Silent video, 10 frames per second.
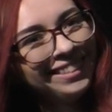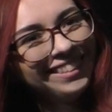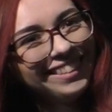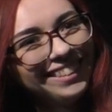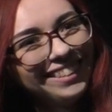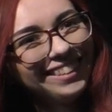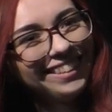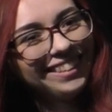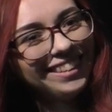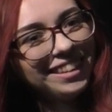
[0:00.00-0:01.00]

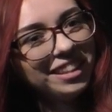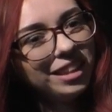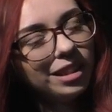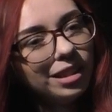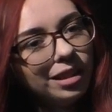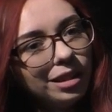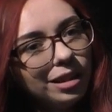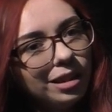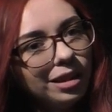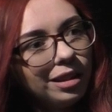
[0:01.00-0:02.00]

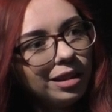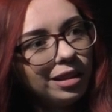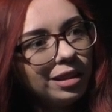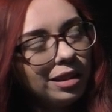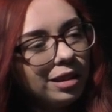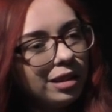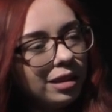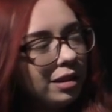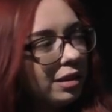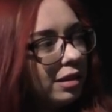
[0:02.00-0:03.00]

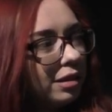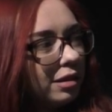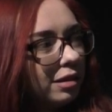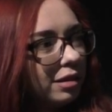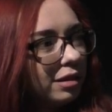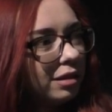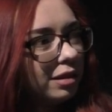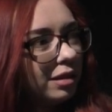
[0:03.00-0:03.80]
[no speech]